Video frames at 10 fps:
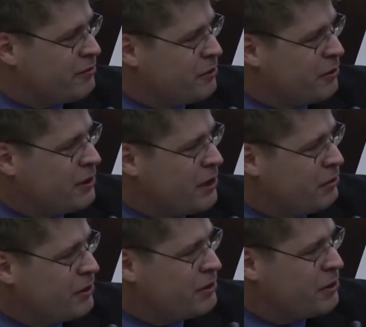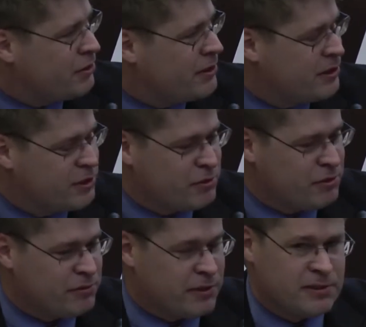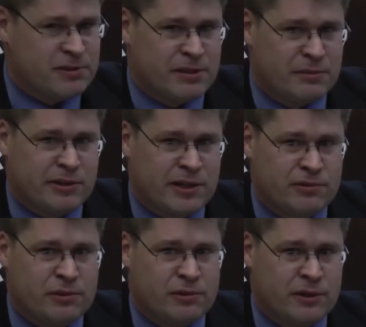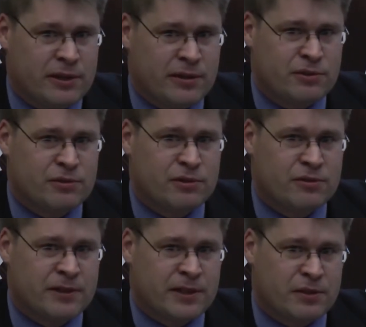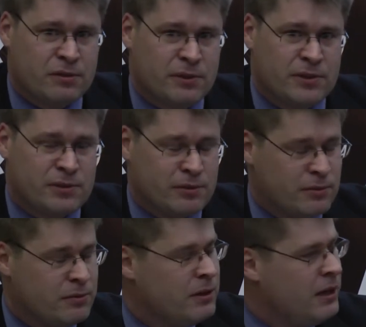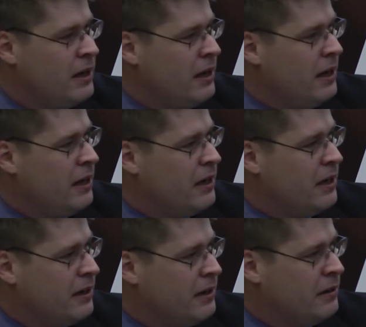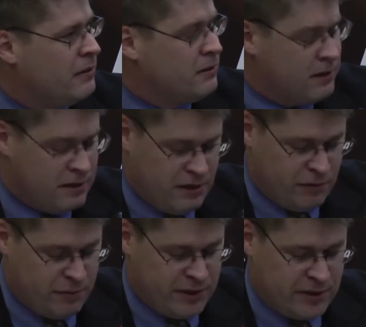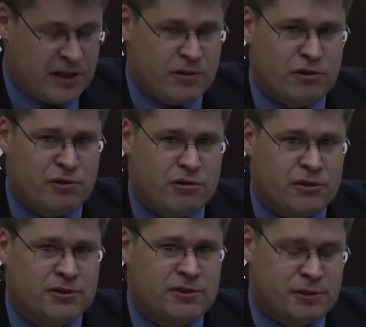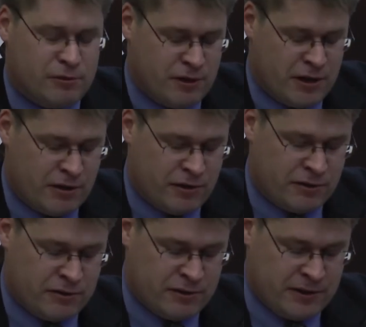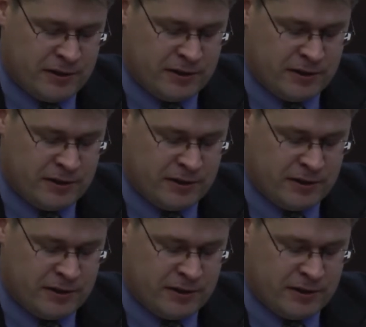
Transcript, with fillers: for allowing us to run this conference. I'm grateful to the Kiev School of Economics to, uh, for being our host, to our uh,